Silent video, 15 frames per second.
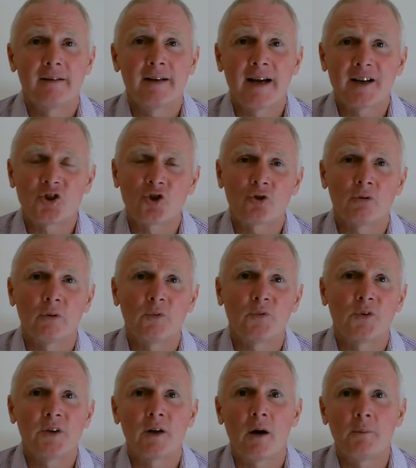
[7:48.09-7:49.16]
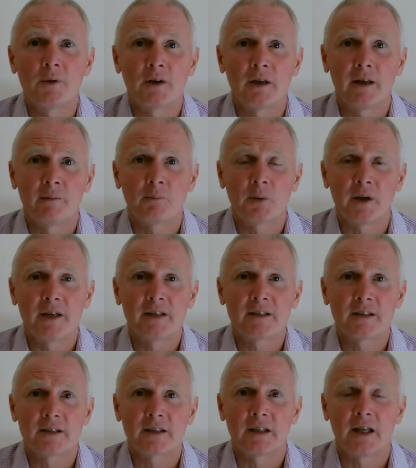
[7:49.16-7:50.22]
natural phenomenon in
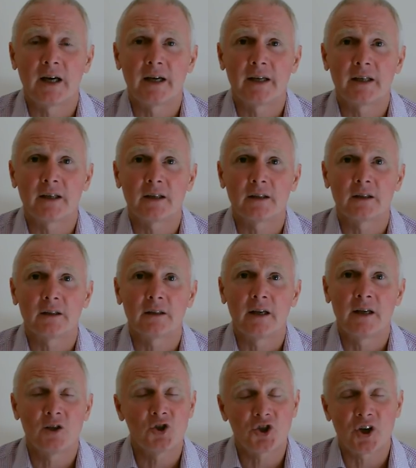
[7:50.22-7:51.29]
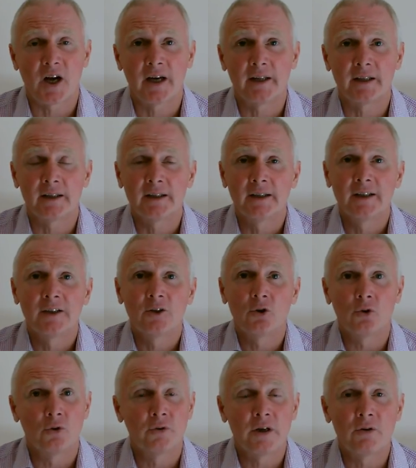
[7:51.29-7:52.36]
places like in China
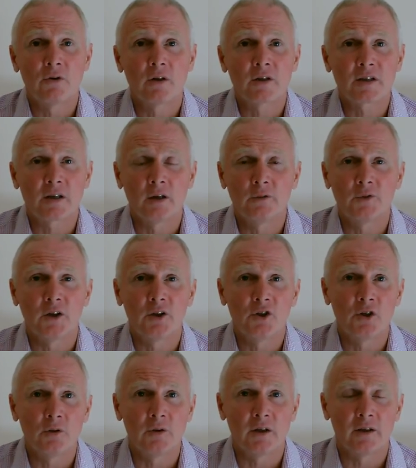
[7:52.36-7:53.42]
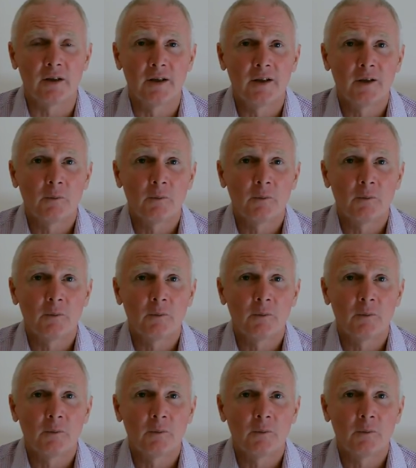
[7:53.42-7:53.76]
or in the Soviet Union.